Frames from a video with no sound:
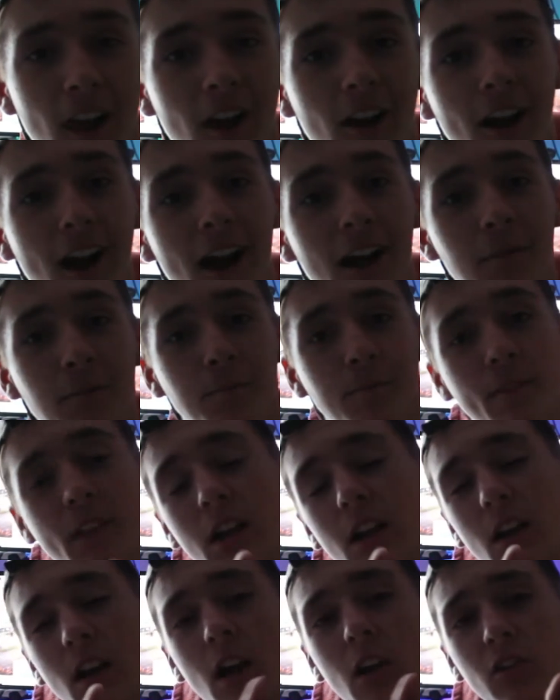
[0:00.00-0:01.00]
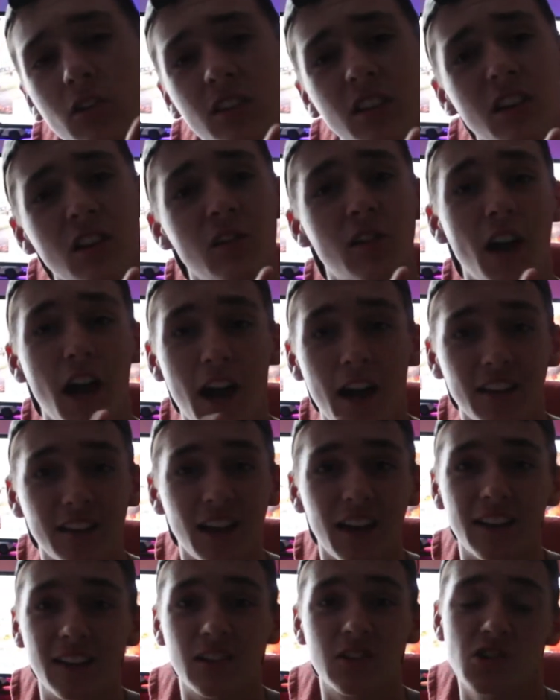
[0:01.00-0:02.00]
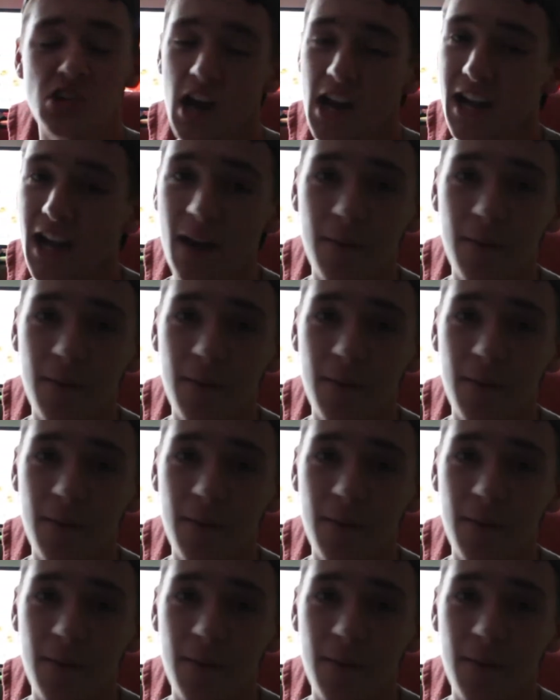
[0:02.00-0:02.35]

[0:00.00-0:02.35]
Alright, I'll see you guys at the track.